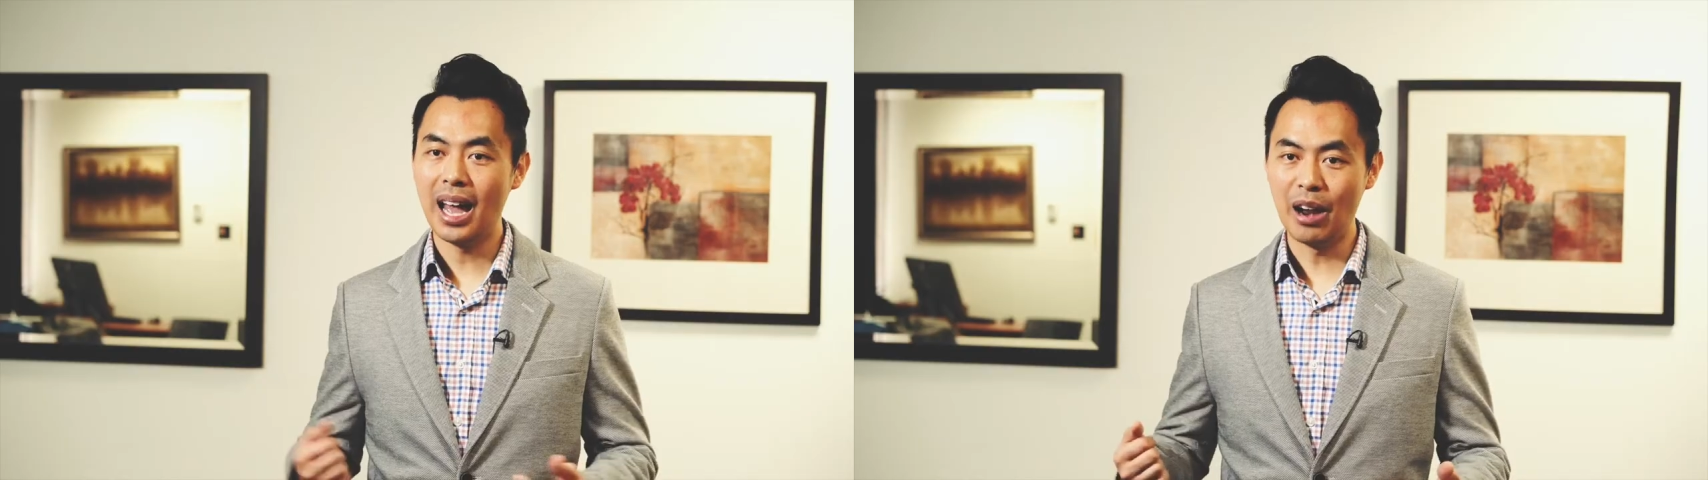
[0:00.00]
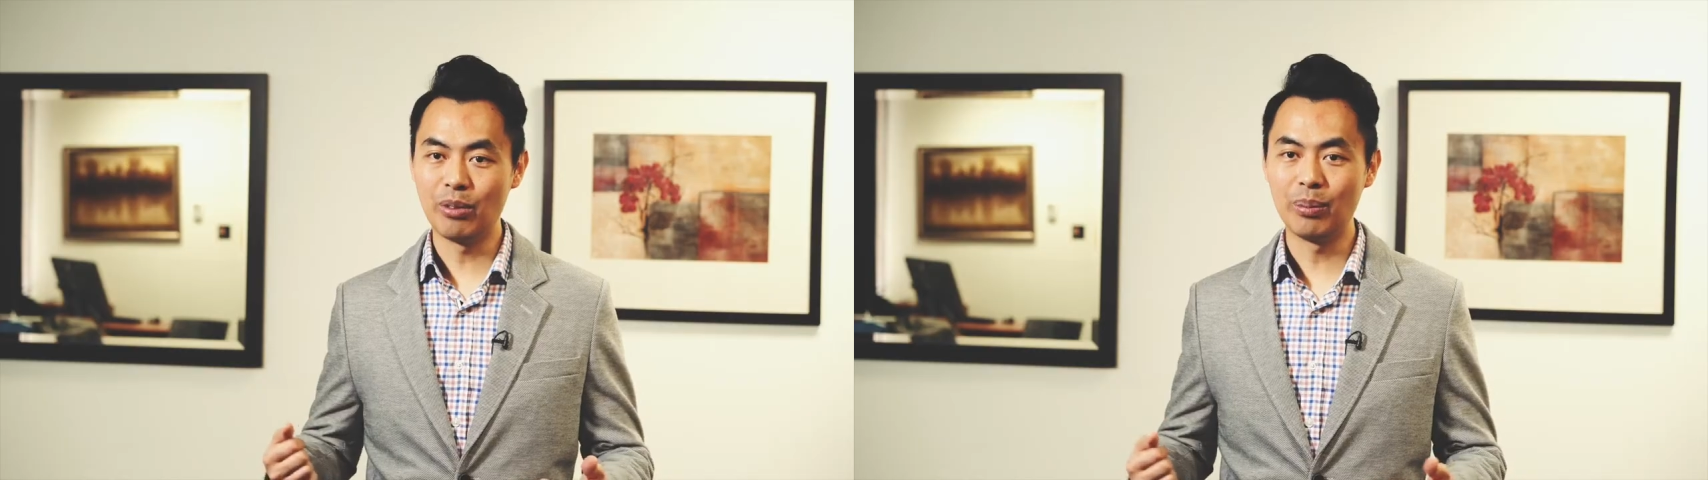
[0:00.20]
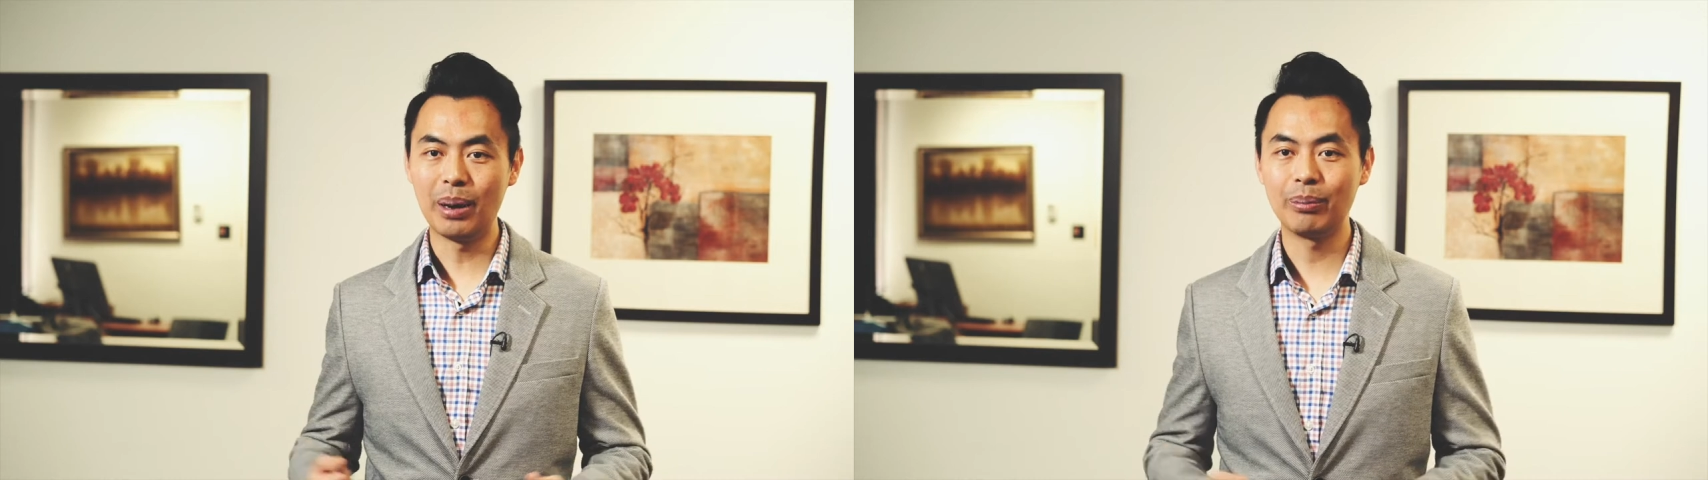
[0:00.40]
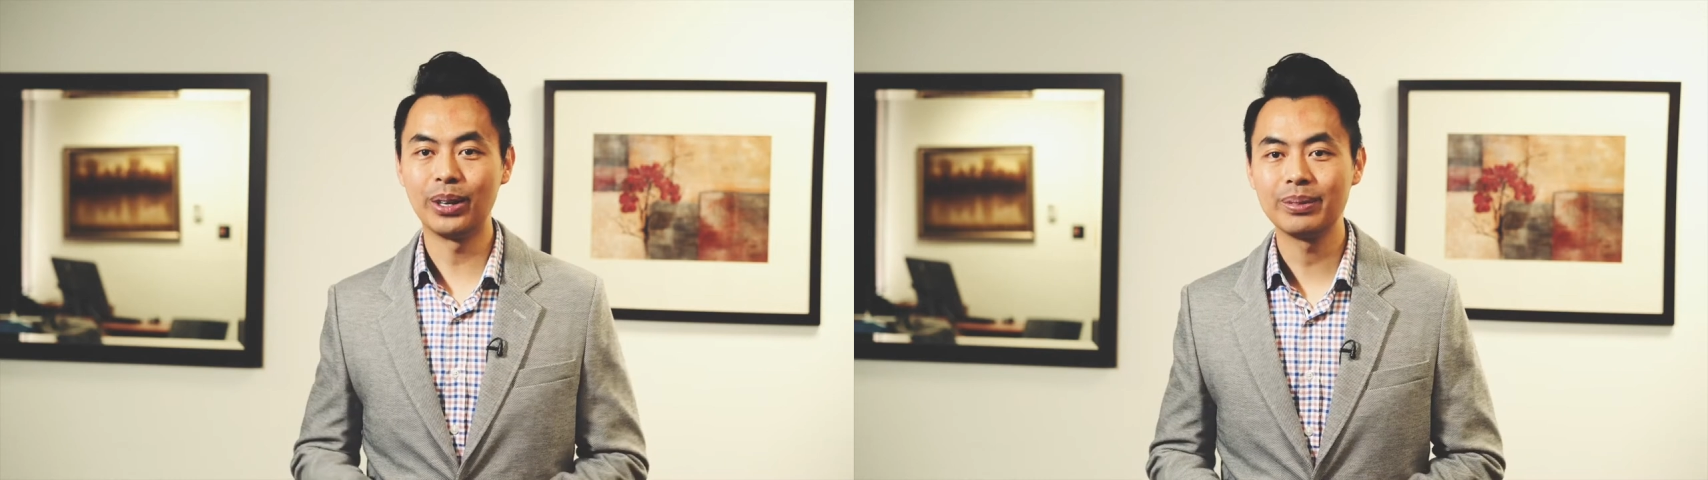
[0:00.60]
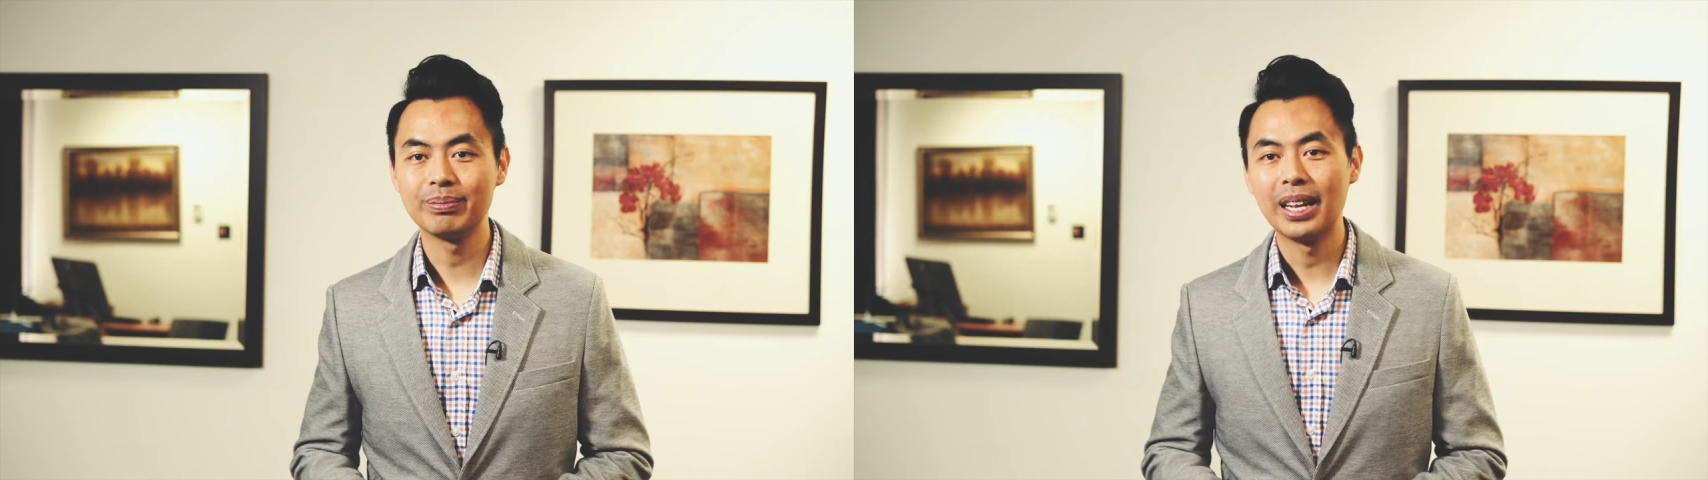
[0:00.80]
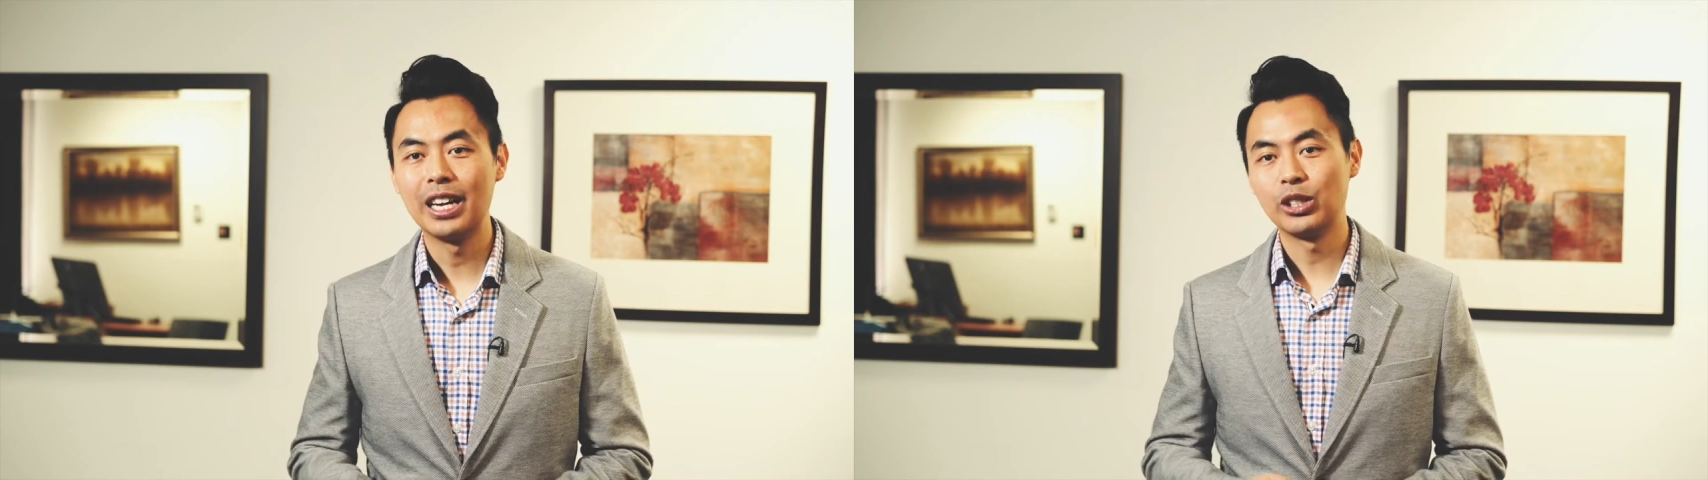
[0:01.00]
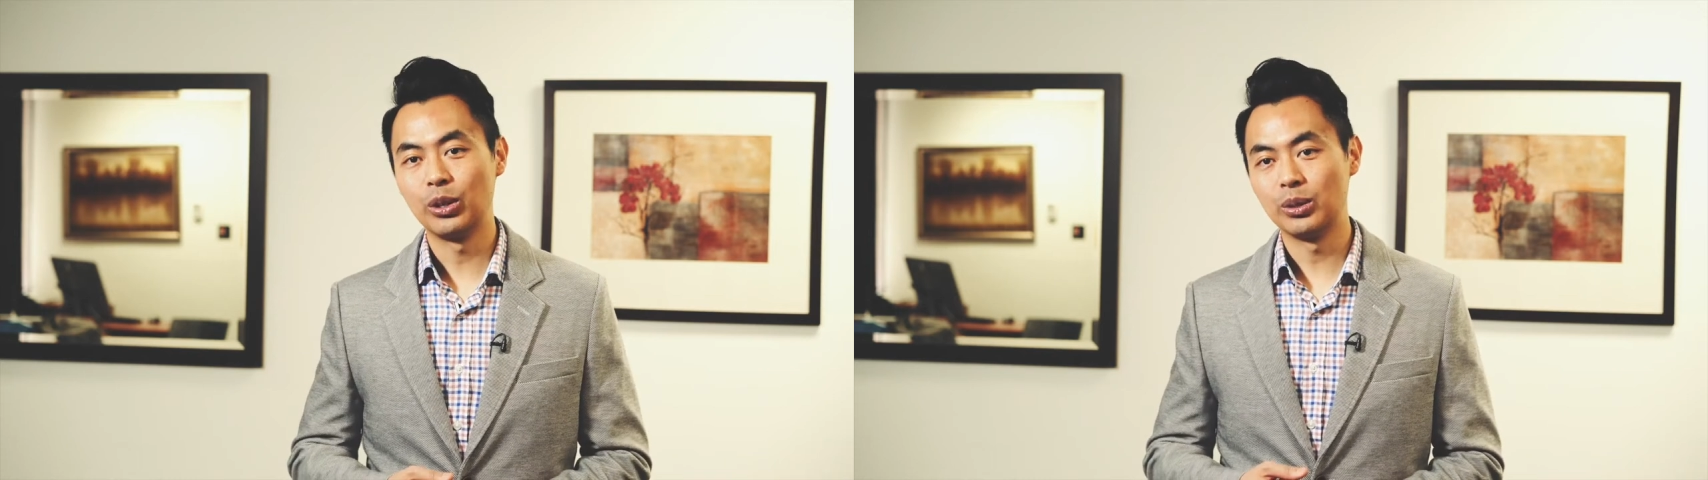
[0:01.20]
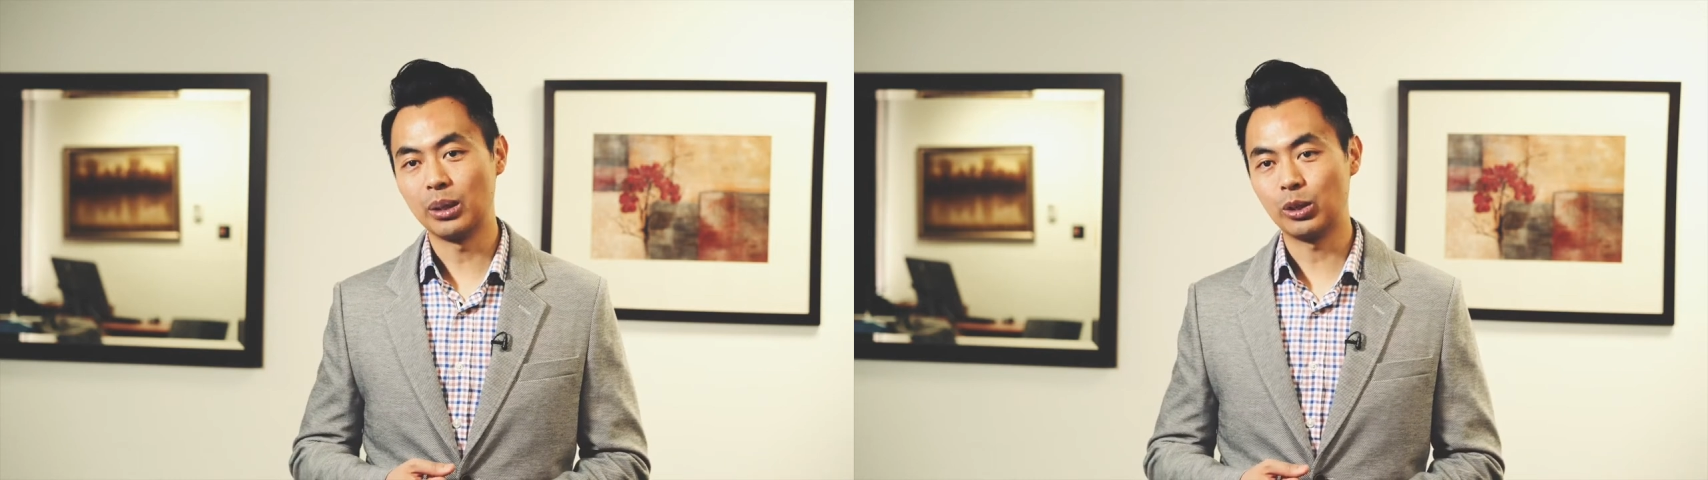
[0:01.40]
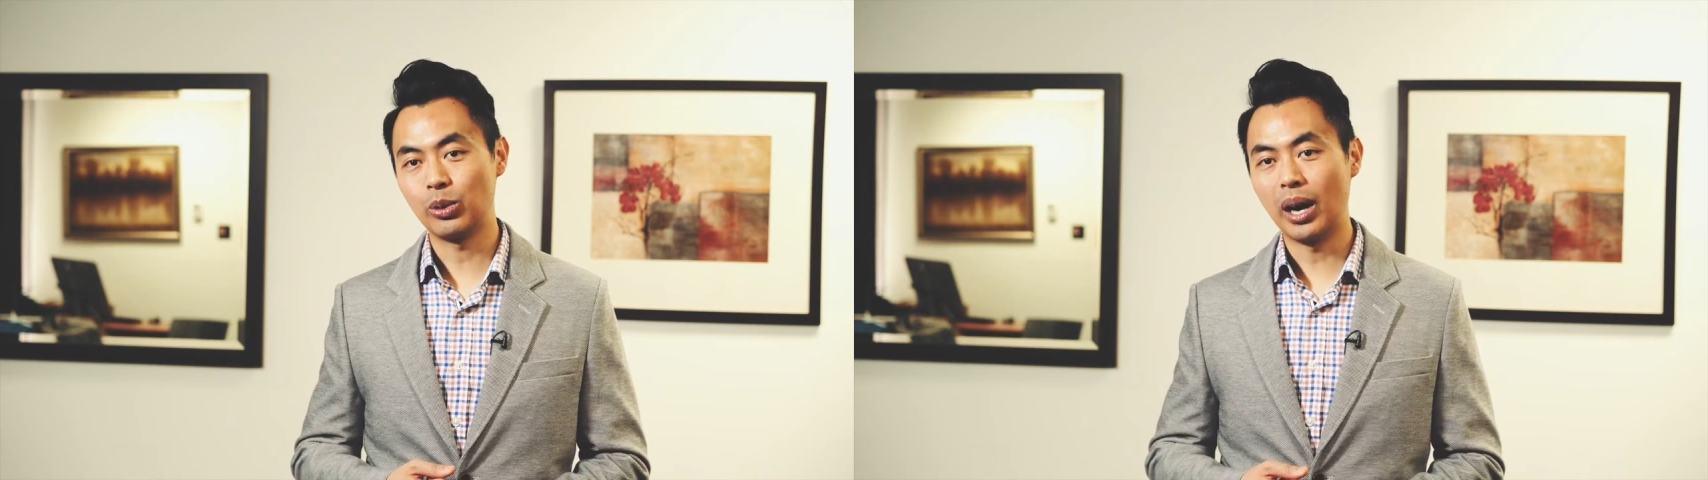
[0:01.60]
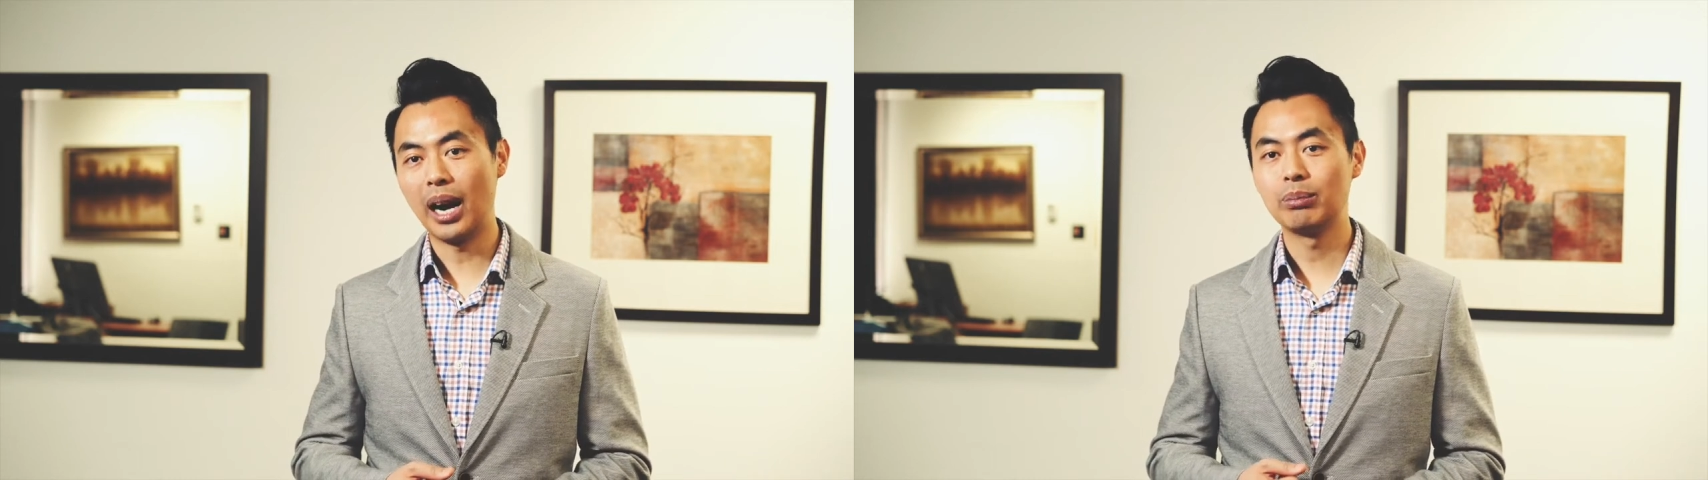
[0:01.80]
And remember to
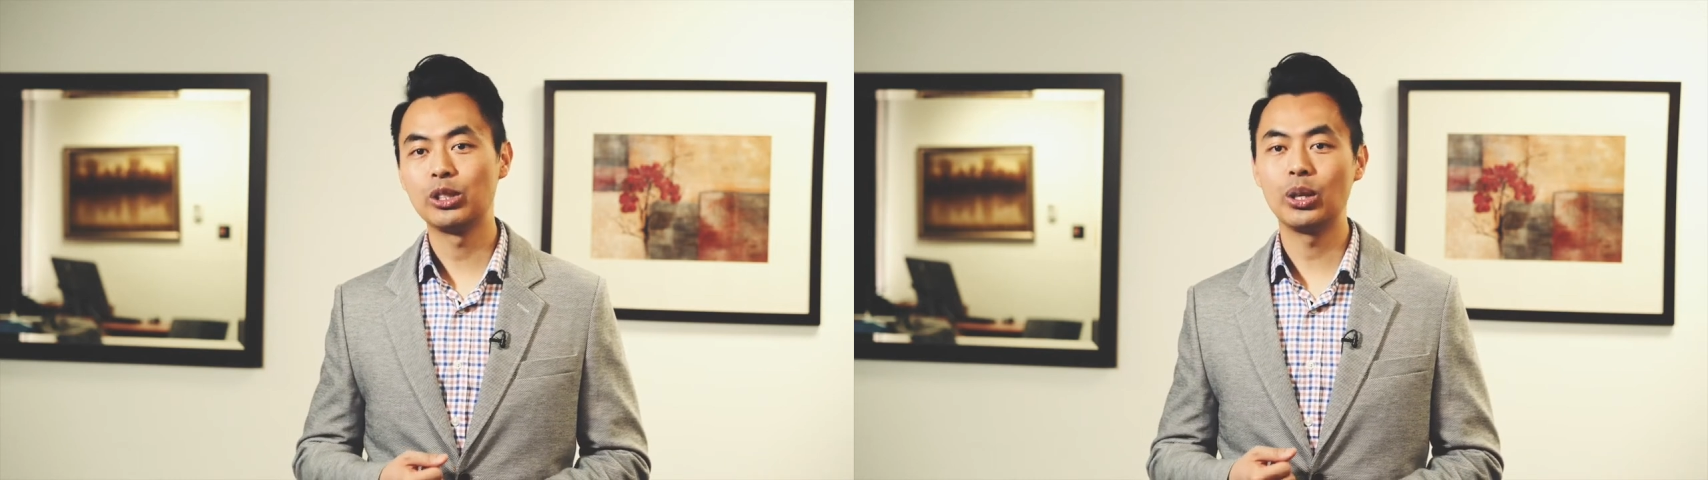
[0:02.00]
subscribe